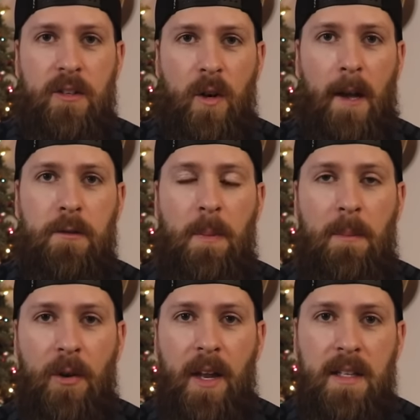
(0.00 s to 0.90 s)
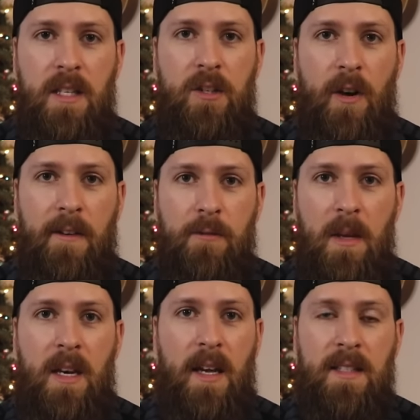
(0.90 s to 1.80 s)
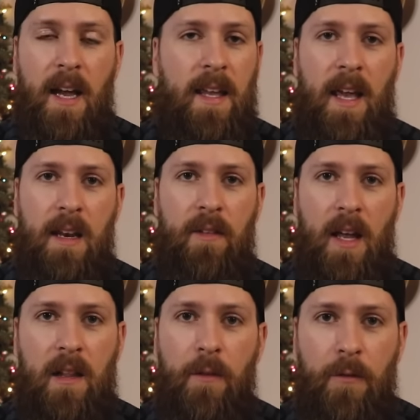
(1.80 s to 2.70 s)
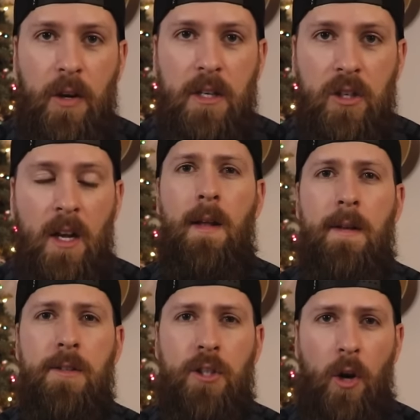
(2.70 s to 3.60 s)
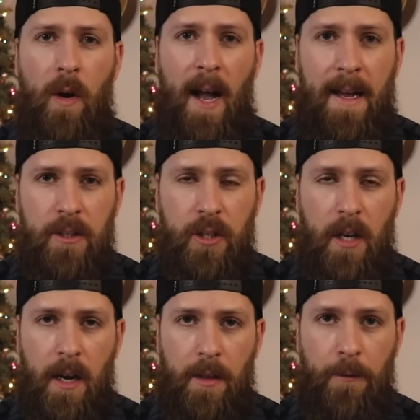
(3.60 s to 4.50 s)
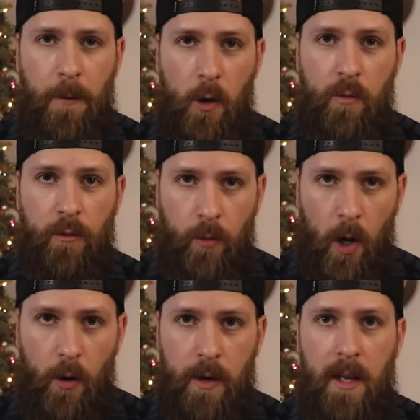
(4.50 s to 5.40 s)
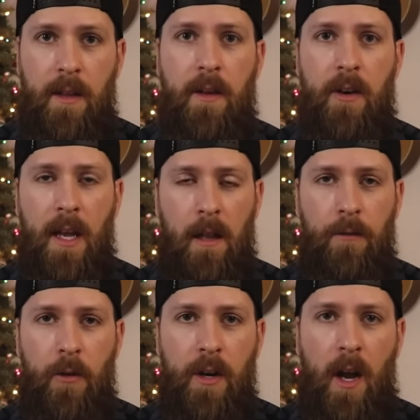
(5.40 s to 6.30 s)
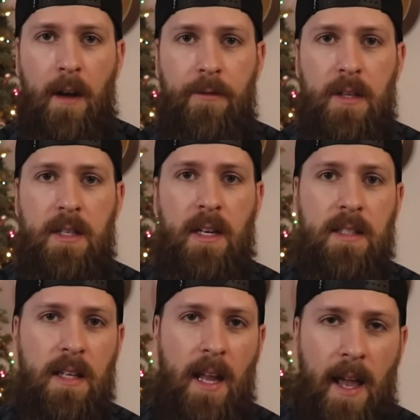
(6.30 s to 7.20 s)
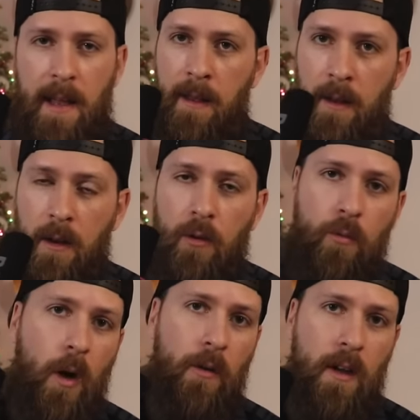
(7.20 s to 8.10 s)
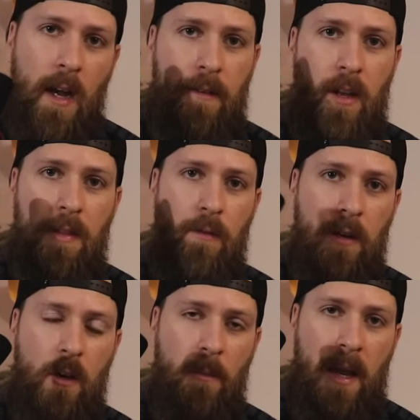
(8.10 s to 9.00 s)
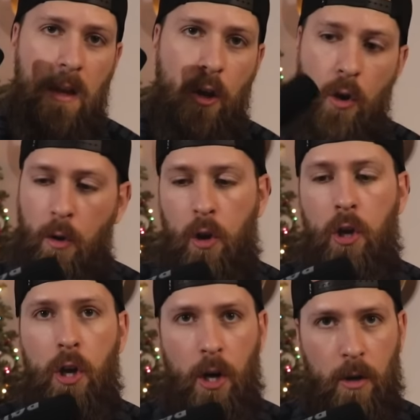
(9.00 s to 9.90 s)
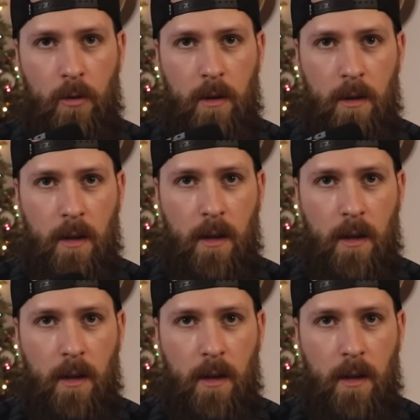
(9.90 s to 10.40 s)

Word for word: it drives people nuts, it drives me nuts. I can't even edit the footage. So I actually got on the phone with Røde in their California office and I said, hey, Røde, I've got the VideoMic Go